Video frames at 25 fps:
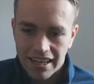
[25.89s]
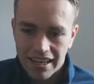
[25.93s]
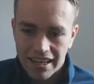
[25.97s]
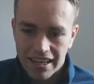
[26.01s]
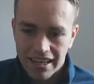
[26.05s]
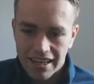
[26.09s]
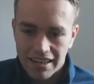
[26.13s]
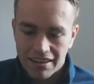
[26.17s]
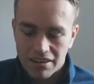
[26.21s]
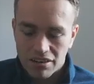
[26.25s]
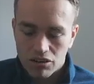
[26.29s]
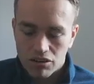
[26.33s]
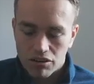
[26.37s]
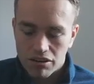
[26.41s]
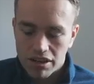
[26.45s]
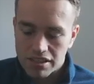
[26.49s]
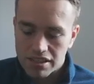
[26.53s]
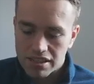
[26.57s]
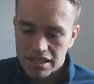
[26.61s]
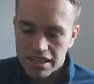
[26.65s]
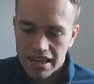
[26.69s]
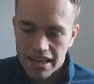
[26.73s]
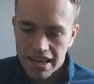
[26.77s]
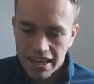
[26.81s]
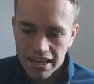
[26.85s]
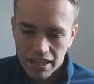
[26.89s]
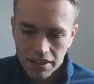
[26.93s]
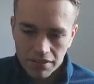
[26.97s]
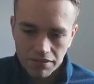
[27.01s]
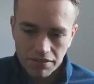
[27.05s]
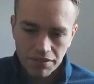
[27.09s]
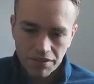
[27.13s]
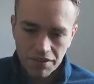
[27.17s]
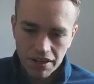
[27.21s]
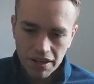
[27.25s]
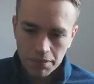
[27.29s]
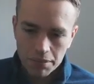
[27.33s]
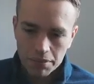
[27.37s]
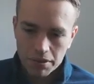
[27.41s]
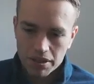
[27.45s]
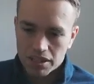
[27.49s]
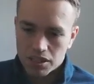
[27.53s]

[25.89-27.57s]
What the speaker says: it creates a negative developer